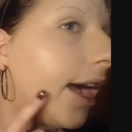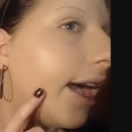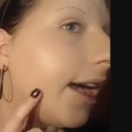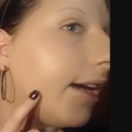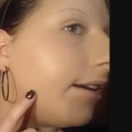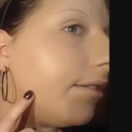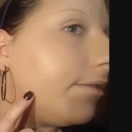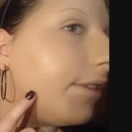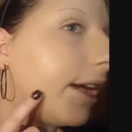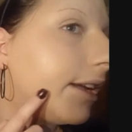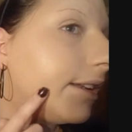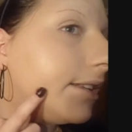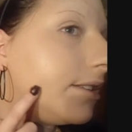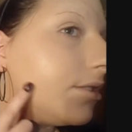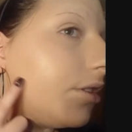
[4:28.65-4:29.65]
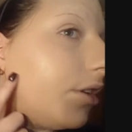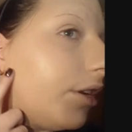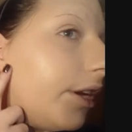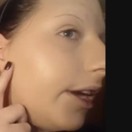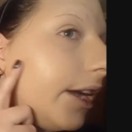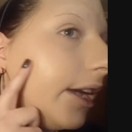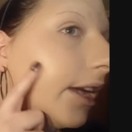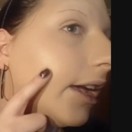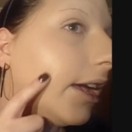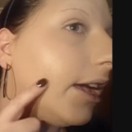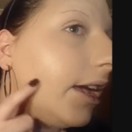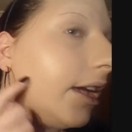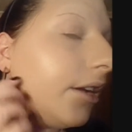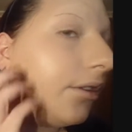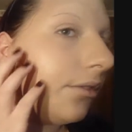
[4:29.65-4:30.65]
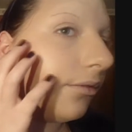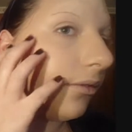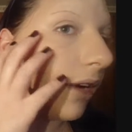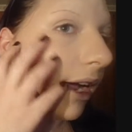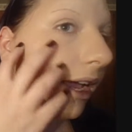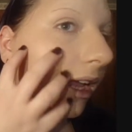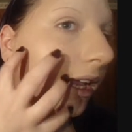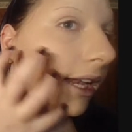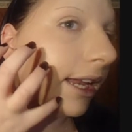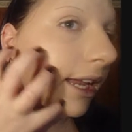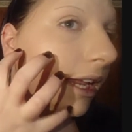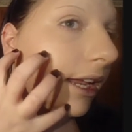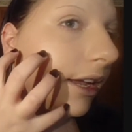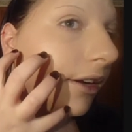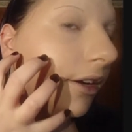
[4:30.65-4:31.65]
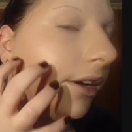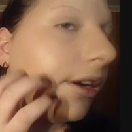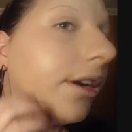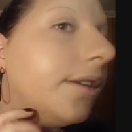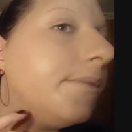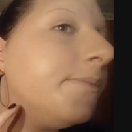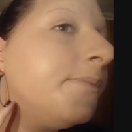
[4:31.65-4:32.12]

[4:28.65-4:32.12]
I have acne scarring right in here,